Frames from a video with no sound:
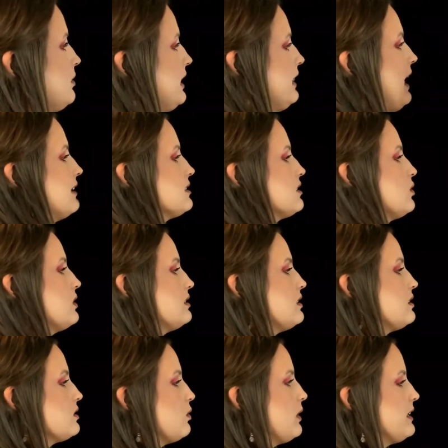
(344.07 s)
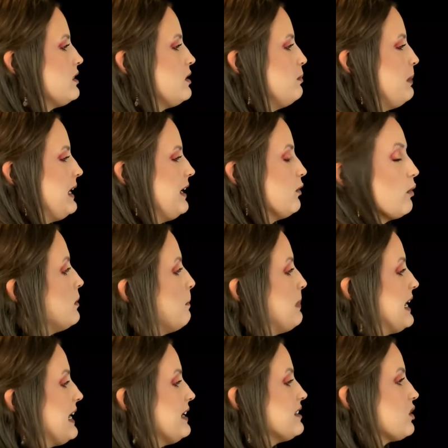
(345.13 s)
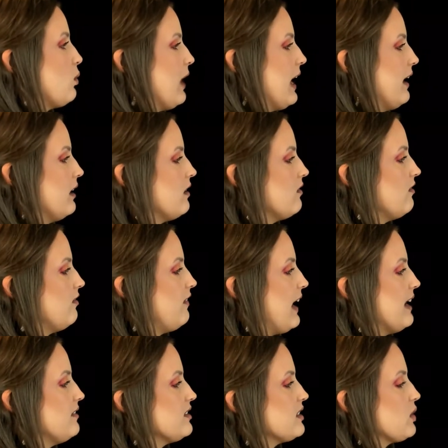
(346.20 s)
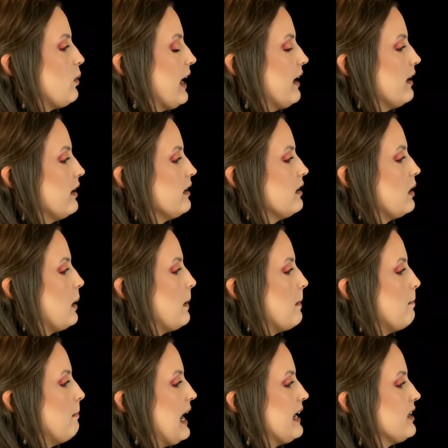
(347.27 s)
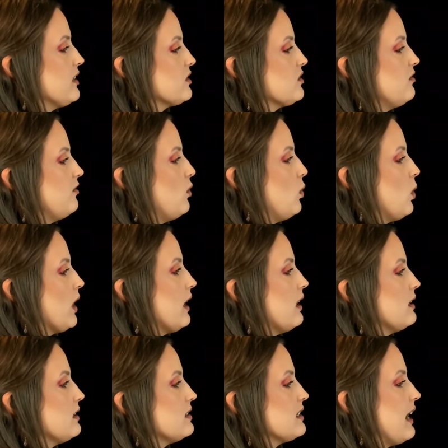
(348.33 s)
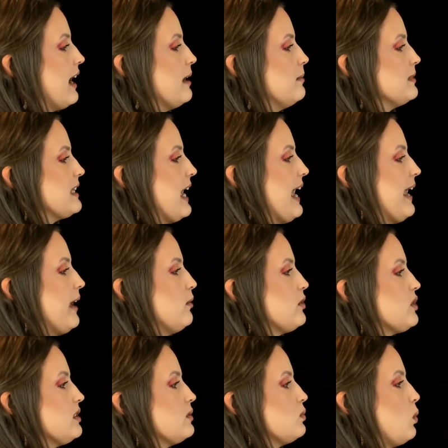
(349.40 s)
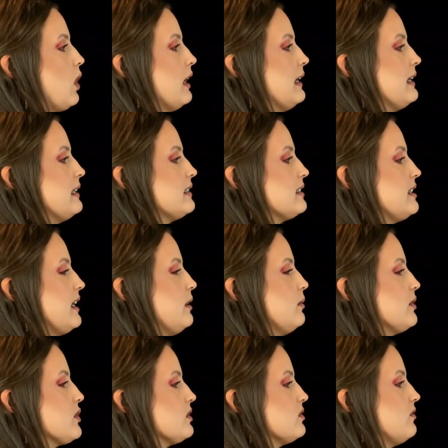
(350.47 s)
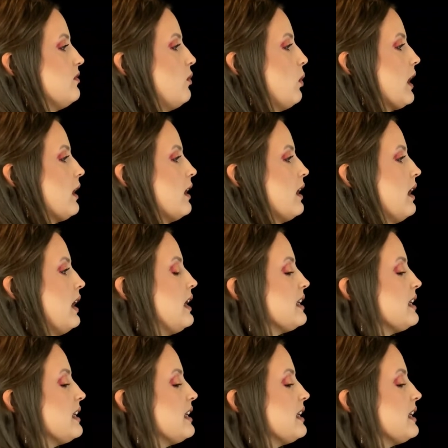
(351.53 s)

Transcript: doing that. So this is going to be b squared, 5 squared, minus 4 times a, which is 1, and c, which is 4.